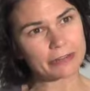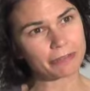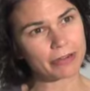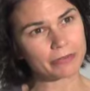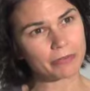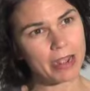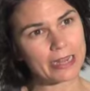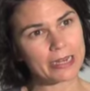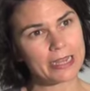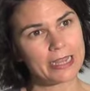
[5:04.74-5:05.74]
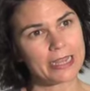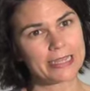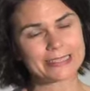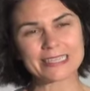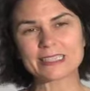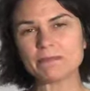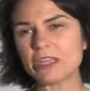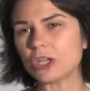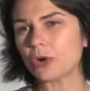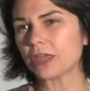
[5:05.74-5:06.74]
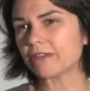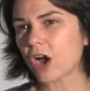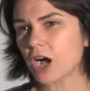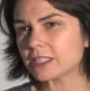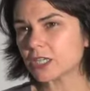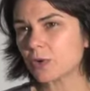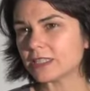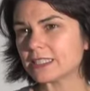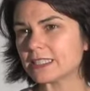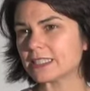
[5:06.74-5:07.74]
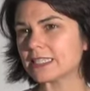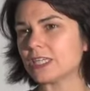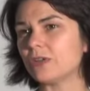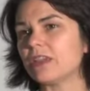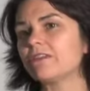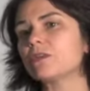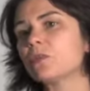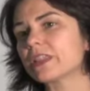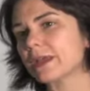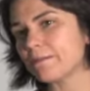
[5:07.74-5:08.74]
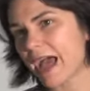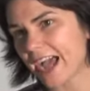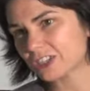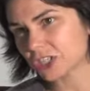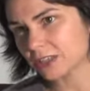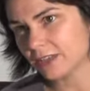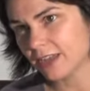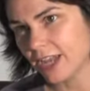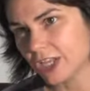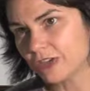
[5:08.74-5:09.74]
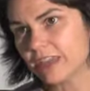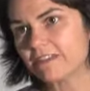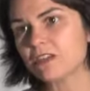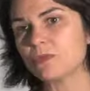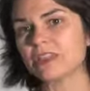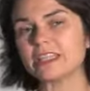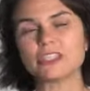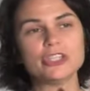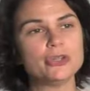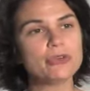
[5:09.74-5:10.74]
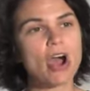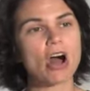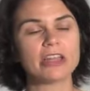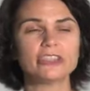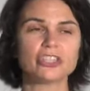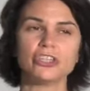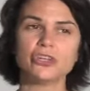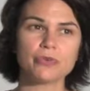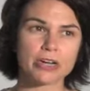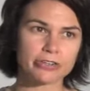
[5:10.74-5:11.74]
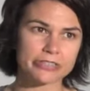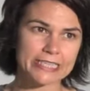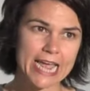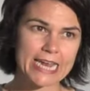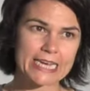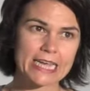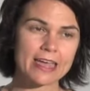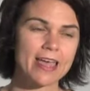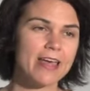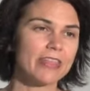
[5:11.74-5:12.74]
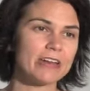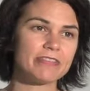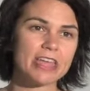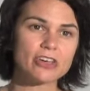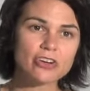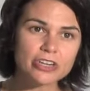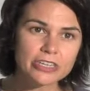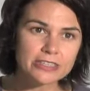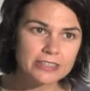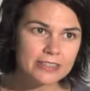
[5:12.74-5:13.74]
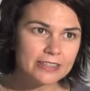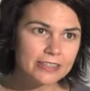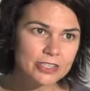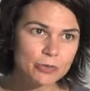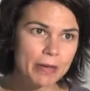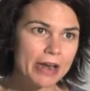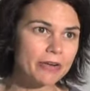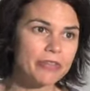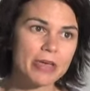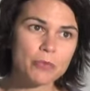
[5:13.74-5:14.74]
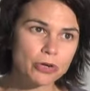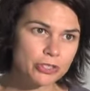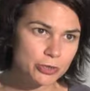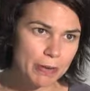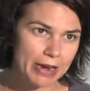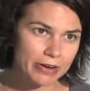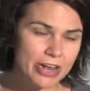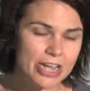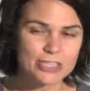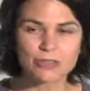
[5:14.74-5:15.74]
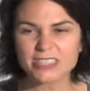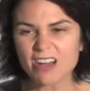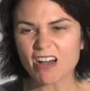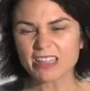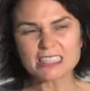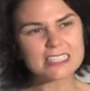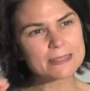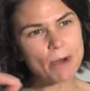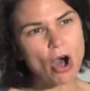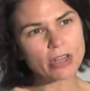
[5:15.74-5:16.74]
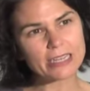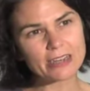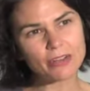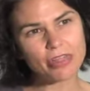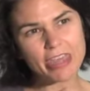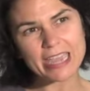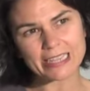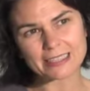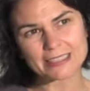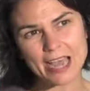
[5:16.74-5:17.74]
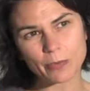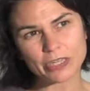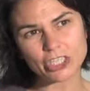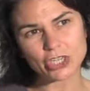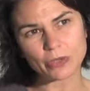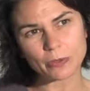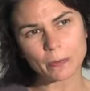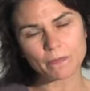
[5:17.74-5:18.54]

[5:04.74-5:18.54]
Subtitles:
different, right? It doesn't mean you don't give consequences, it's that you give them with compassion. You give them with this new knowledge and new understanding that if they could do better, they would do better. So it's all these small little things that we do.